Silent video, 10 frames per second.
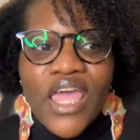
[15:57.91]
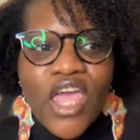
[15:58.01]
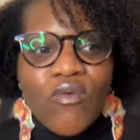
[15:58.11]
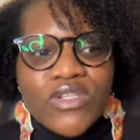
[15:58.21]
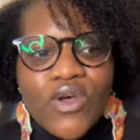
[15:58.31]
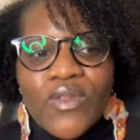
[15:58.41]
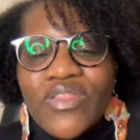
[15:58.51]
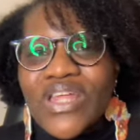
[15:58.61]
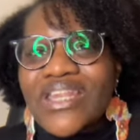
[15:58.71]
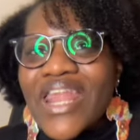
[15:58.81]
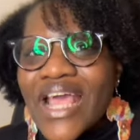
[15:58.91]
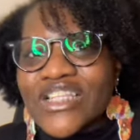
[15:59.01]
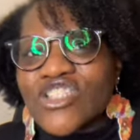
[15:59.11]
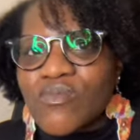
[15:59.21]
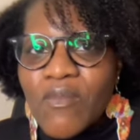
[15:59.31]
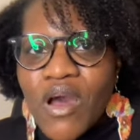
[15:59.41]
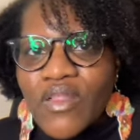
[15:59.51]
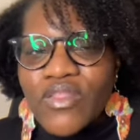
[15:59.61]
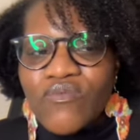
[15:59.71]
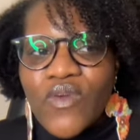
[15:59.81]
it was only the next
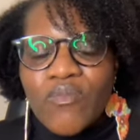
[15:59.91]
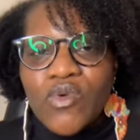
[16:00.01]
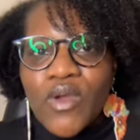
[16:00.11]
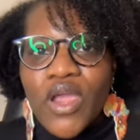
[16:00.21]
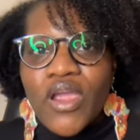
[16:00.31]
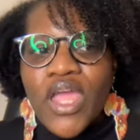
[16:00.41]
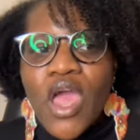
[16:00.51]
month in February